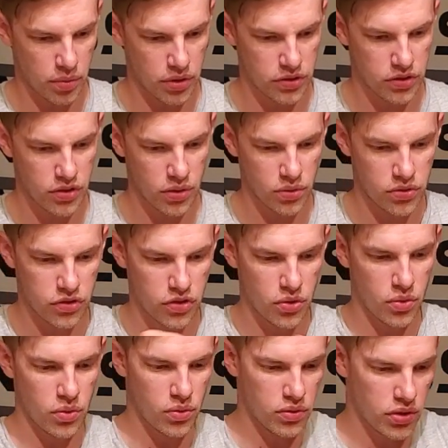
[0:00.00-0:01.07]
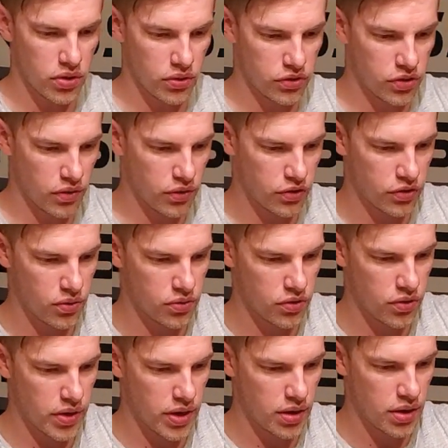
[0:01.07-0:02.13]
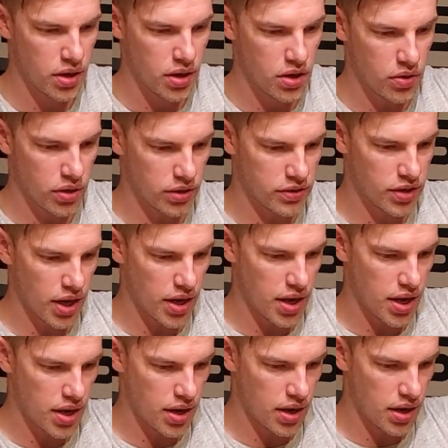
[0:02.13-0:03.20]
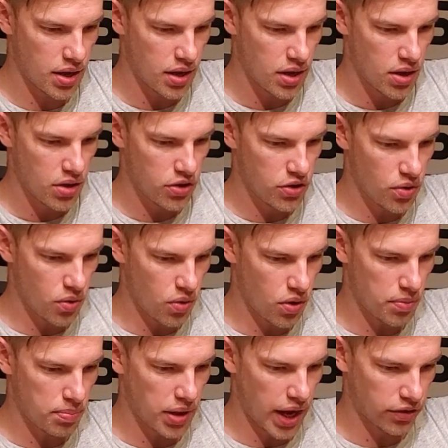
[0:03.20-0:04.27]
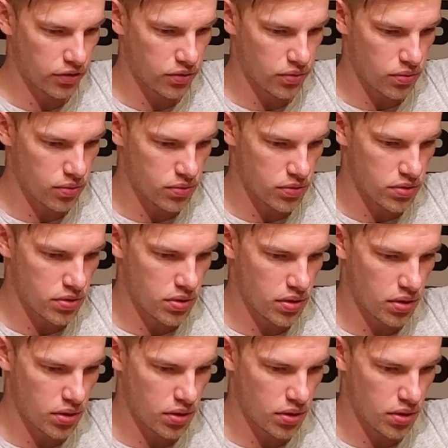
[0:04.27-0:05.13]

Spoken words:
once those two little silver screws are in, you can tighten your black screws.